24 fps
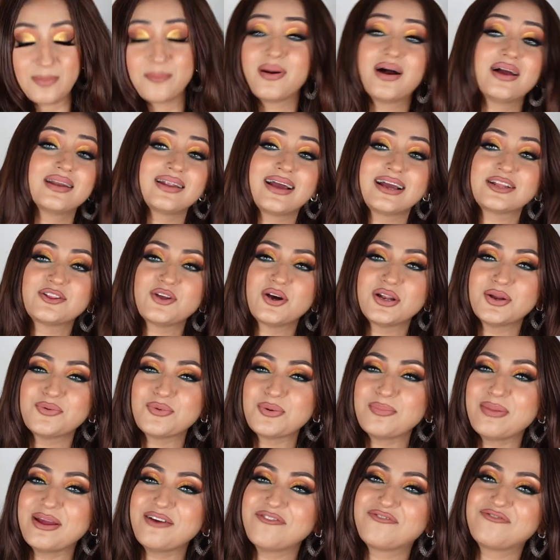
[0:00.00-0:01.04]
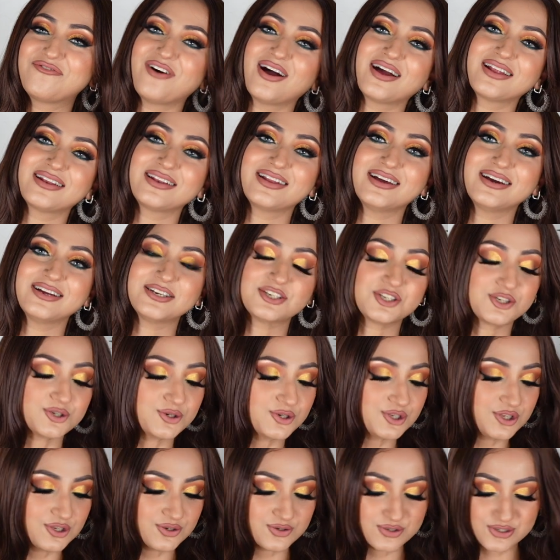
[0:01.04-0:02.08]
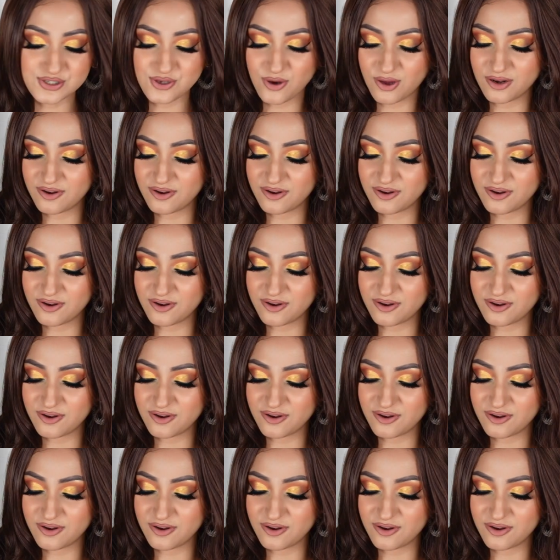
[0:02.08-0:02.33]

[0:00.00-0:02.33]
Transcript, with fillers: but I thought it would be fun to use